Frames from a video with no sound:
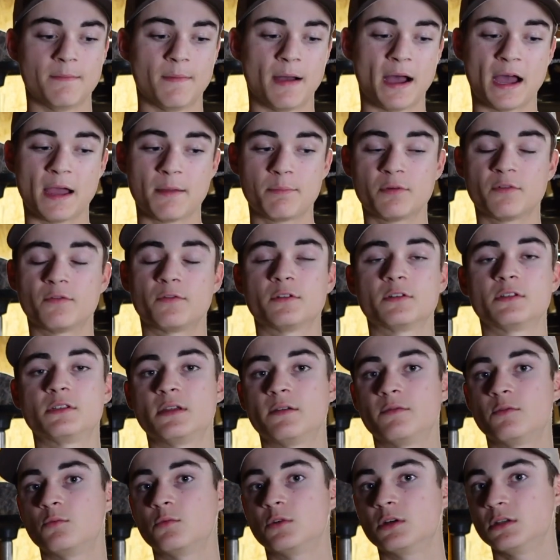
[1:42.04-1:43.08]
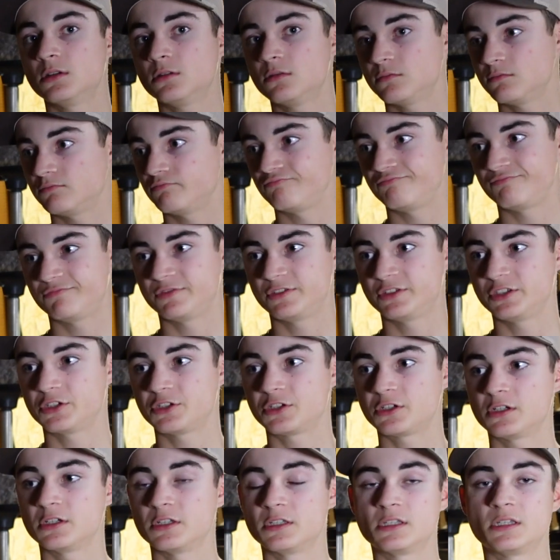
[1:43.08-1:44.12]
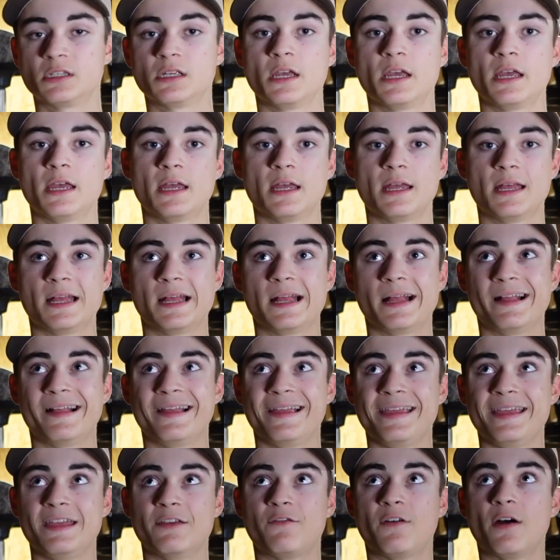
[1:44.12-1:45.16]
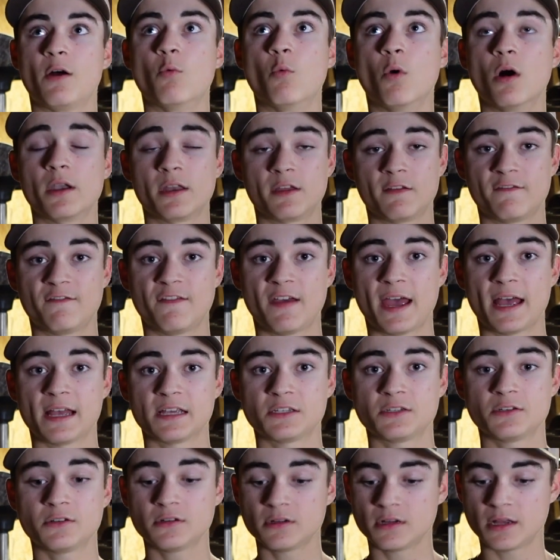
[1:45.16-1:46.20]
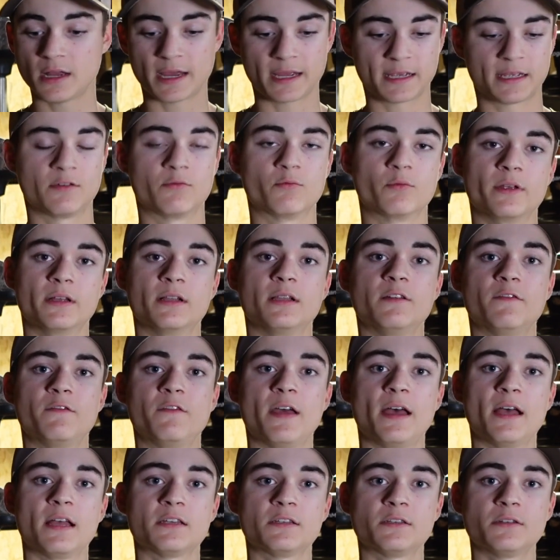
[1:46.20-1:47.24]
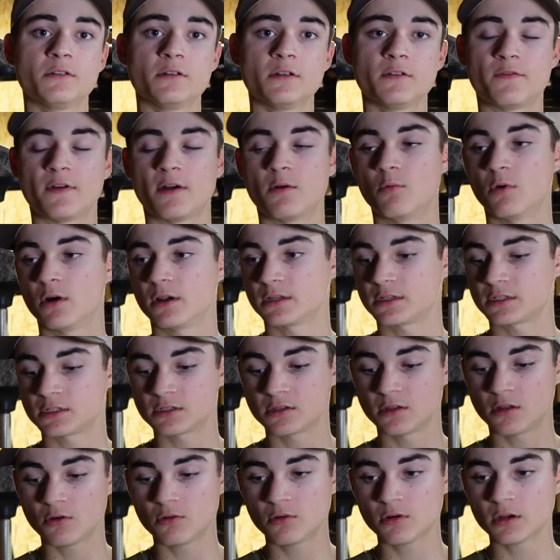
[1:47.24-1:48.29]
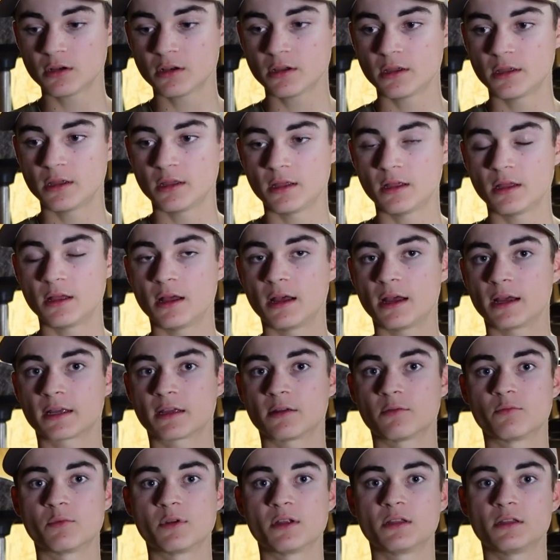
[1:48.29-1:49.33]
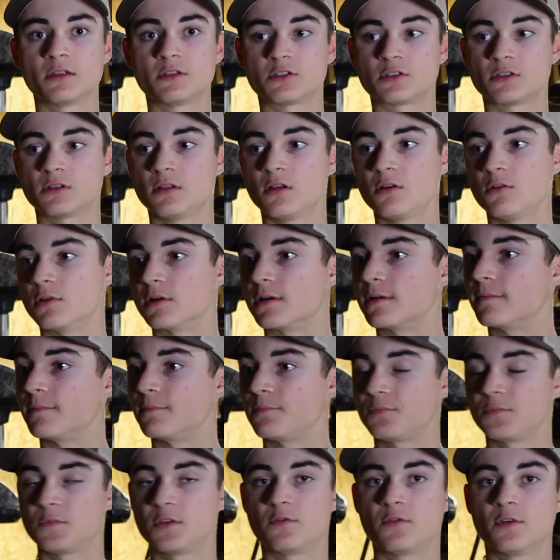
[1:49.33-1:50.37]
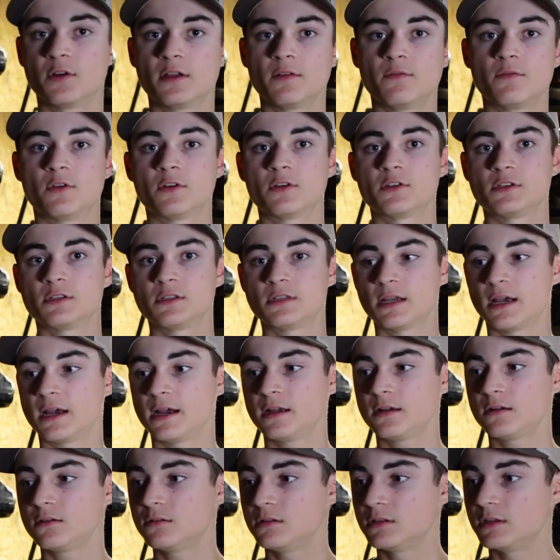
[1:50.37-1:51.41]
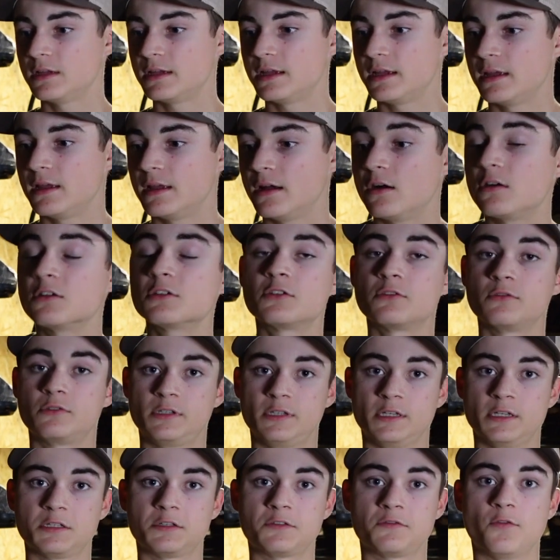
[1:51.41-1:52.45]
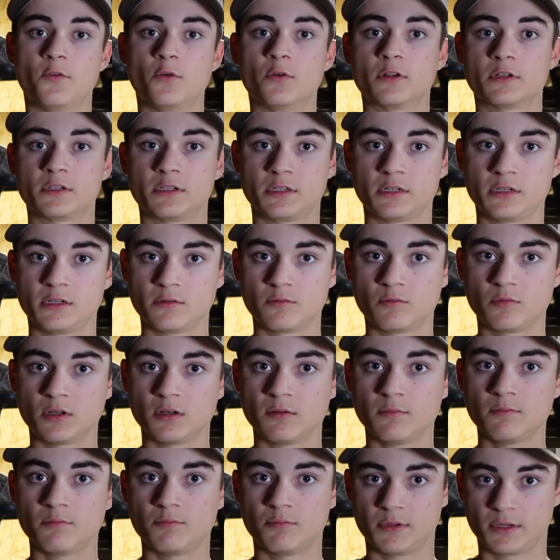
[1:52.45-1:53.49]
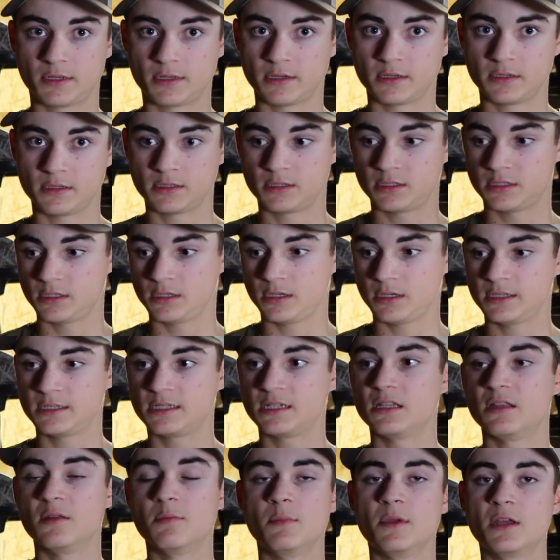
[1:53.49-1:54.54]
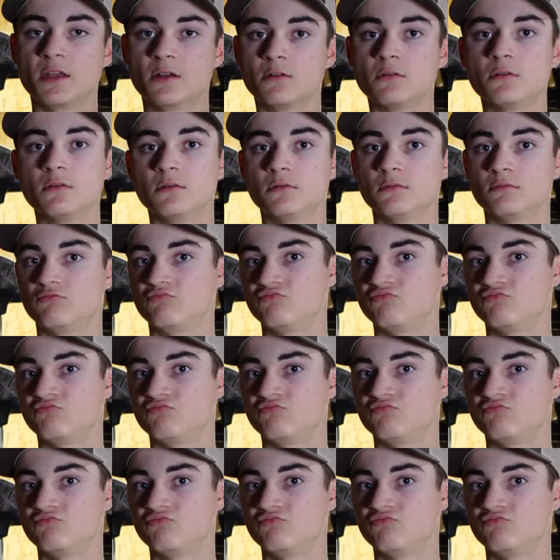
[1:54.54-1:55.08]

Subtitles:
I prefer 7-1 just because if I want it faster, I can reel it faster. If I want it slower, I can reel it slower. They're very versatile. Also 6-4 is a good one because it's in the middle.